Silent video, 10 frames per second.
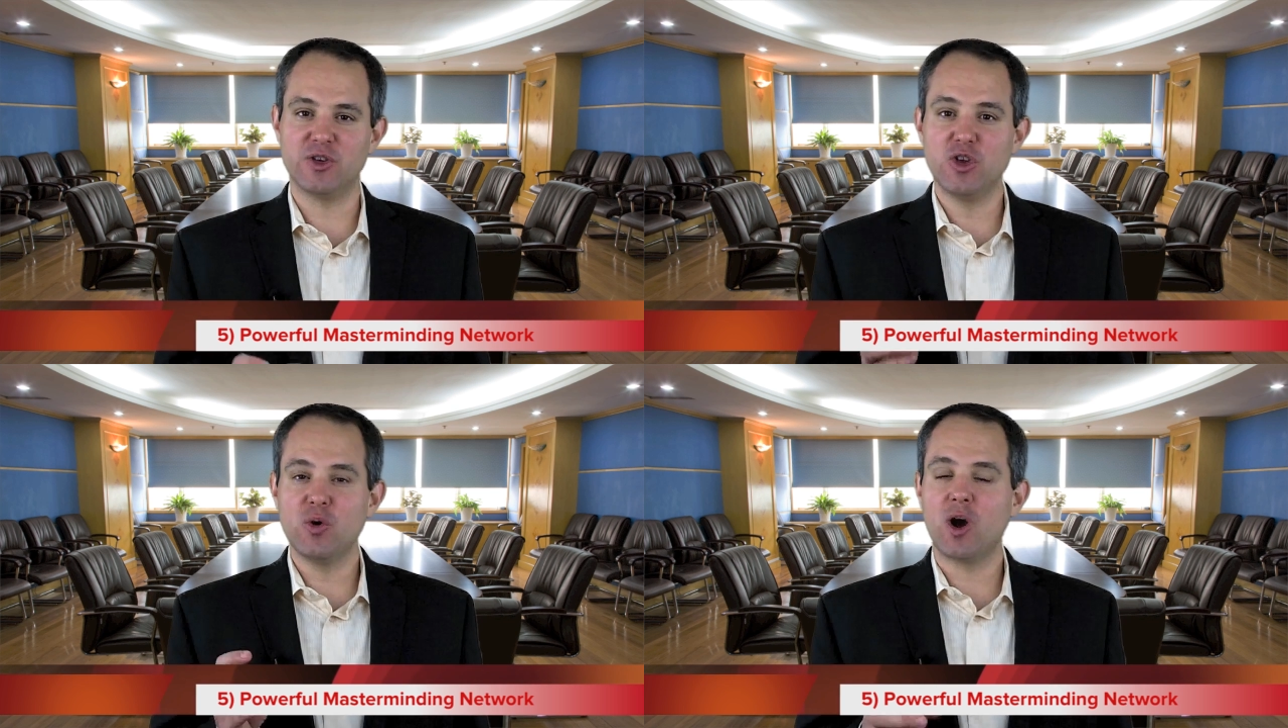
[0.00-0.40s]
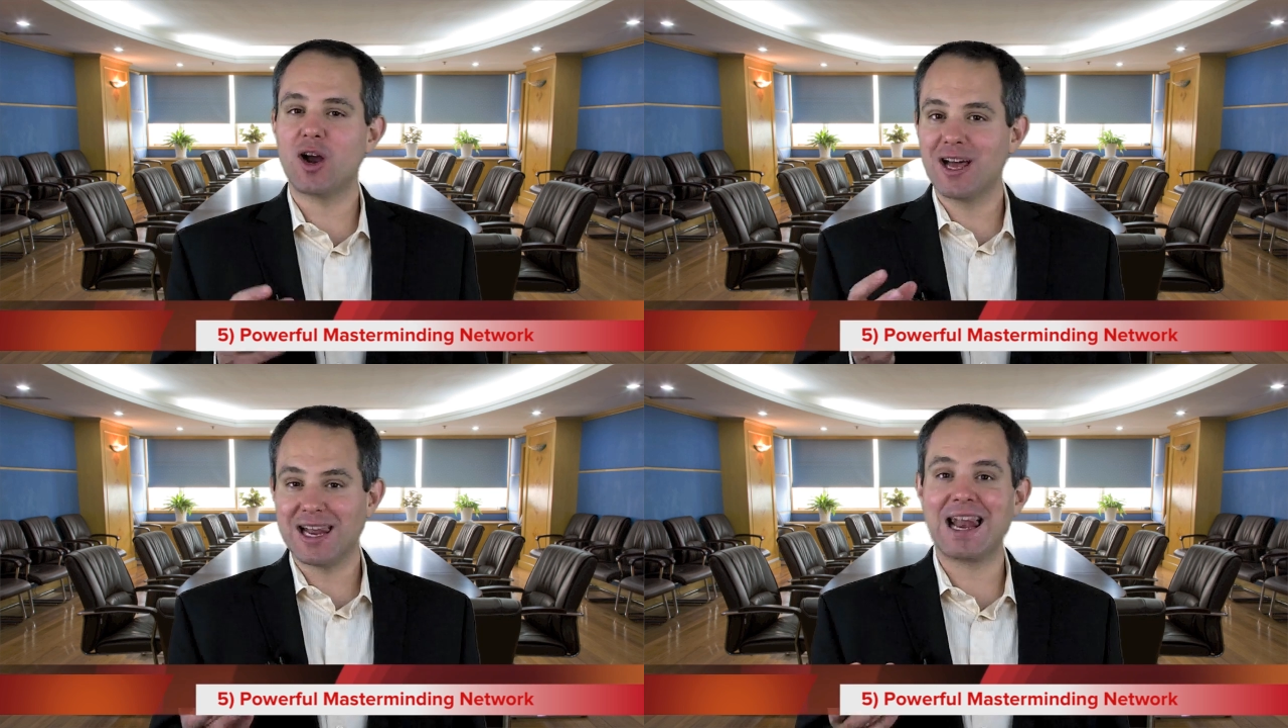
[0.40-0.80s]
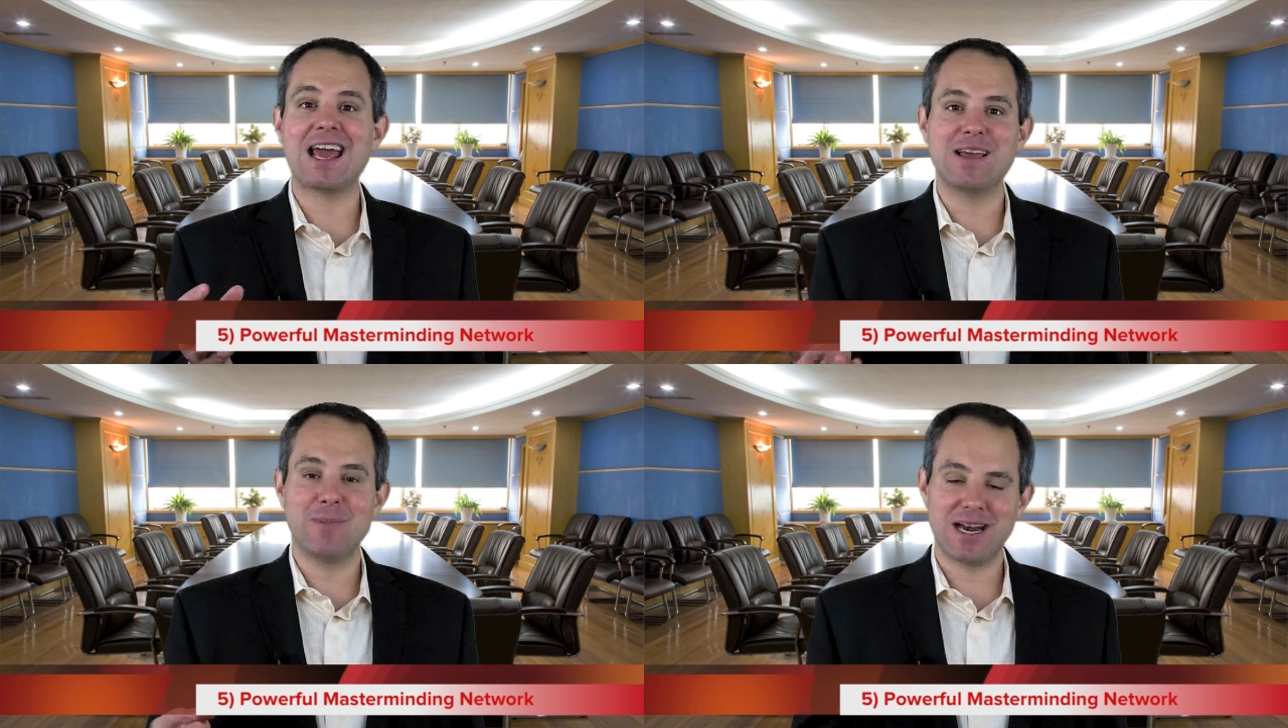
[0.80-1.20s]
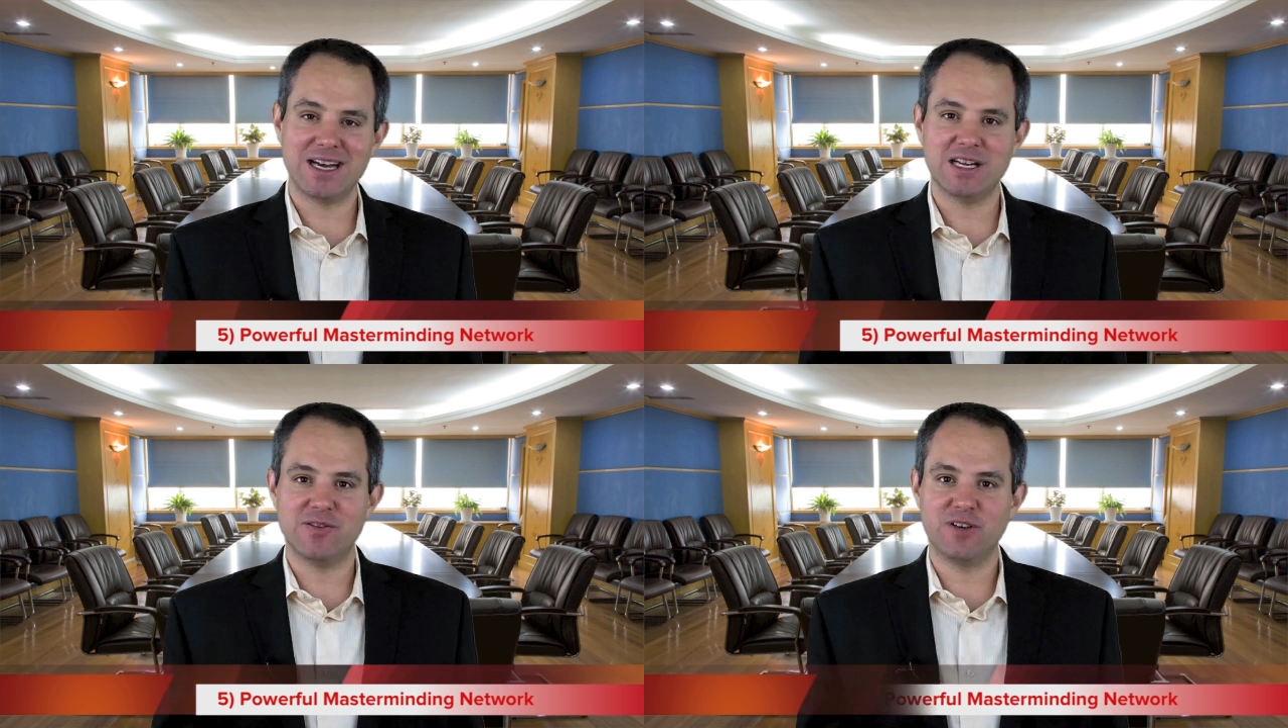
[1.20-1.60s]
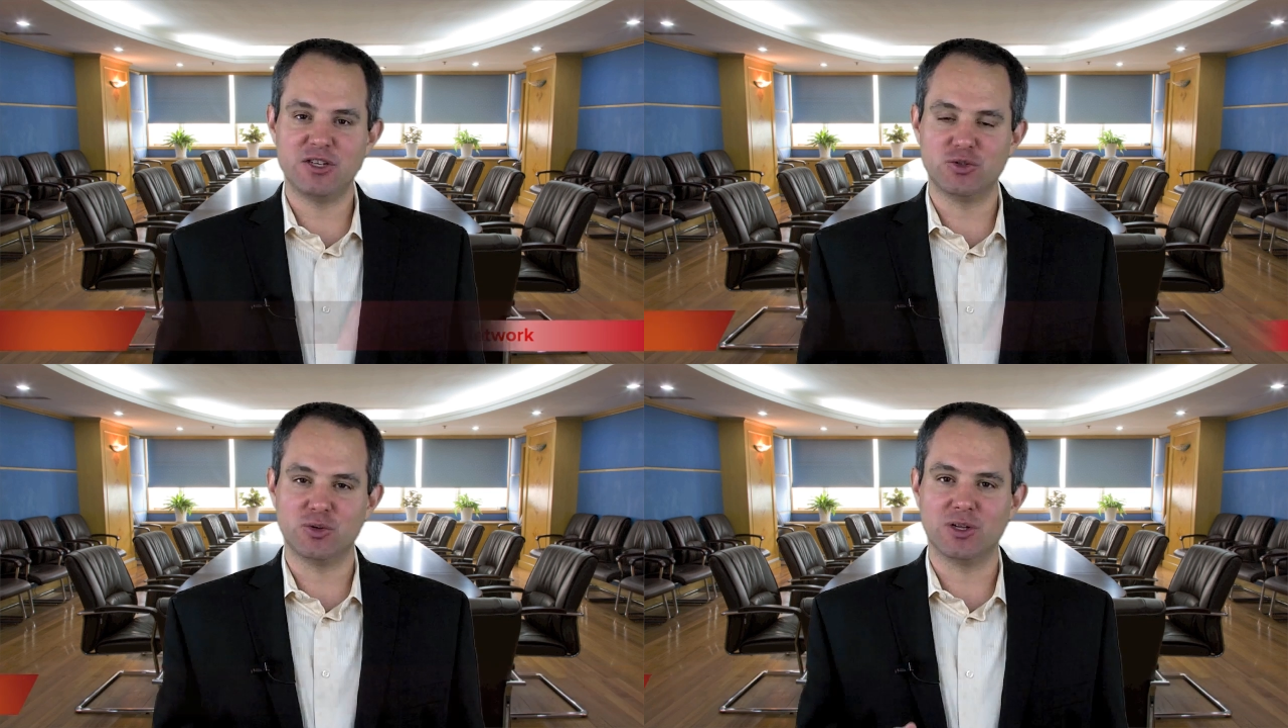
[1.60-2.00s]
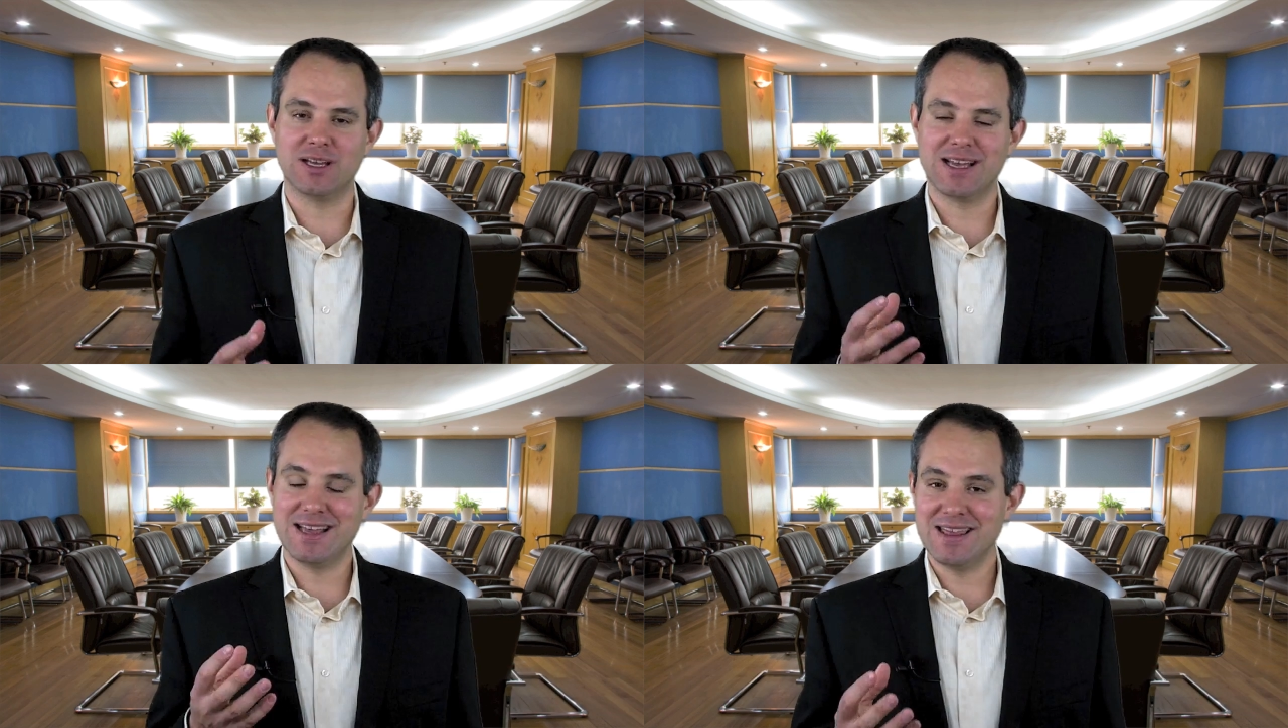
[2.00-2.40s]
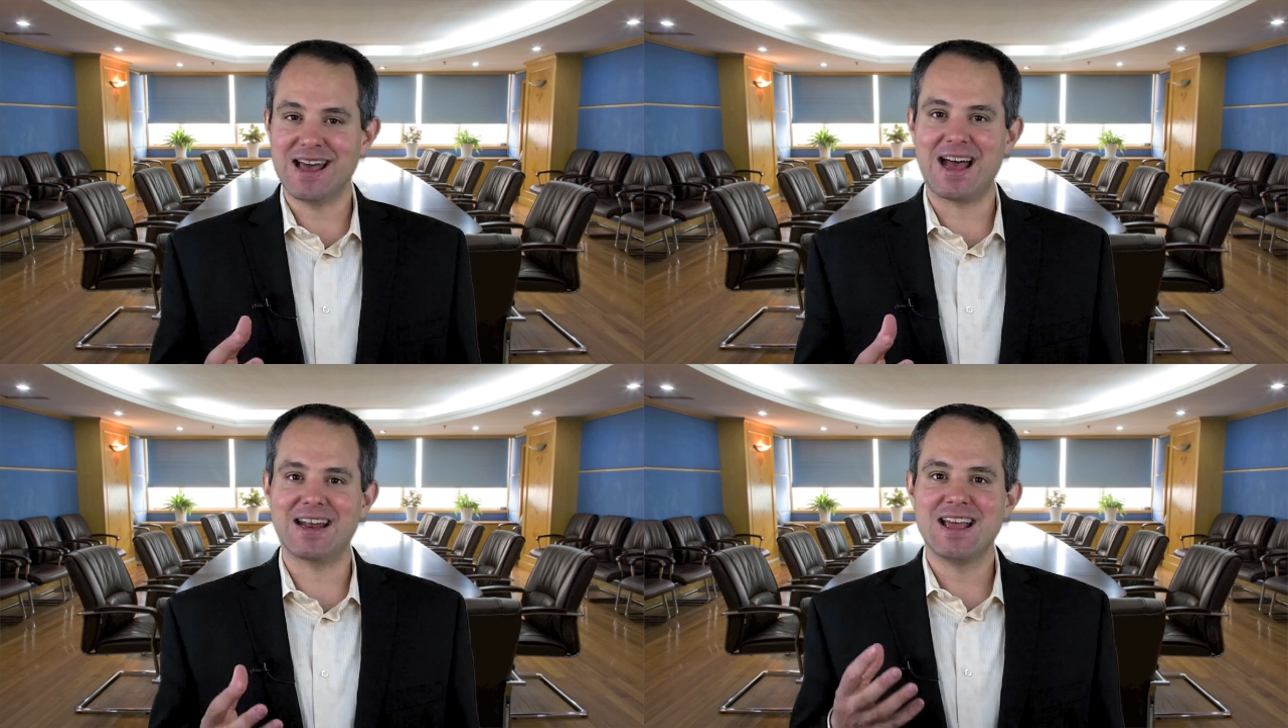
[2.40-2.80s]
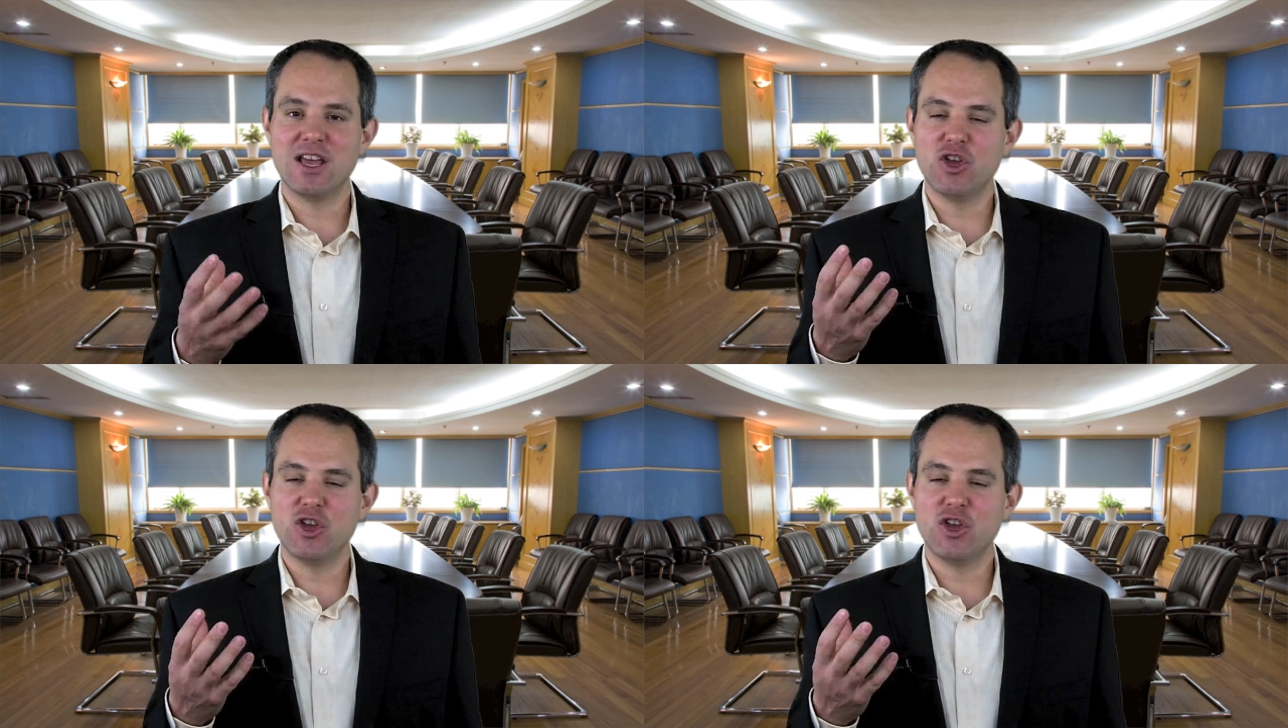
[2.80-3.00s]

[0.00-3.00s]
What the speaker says: you are a like-minded individual in that